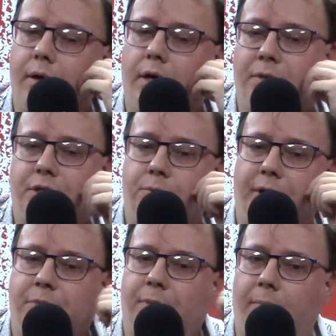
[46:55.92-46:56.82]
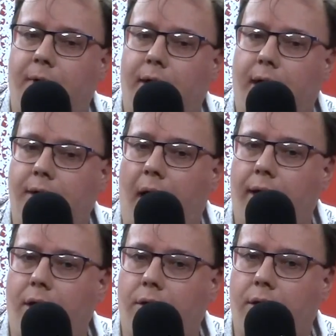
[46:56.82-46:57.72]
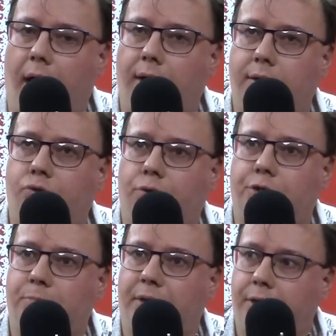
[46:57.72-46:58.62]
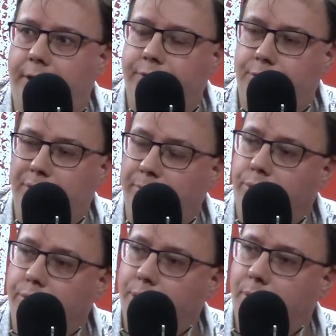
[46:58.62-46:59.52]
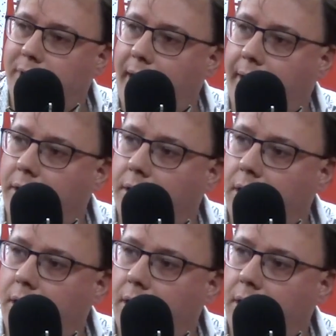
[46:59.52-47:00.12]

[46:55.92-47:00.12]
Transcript: Especially as we expect, Mike. I struggle to split the difference between Porto and Milan.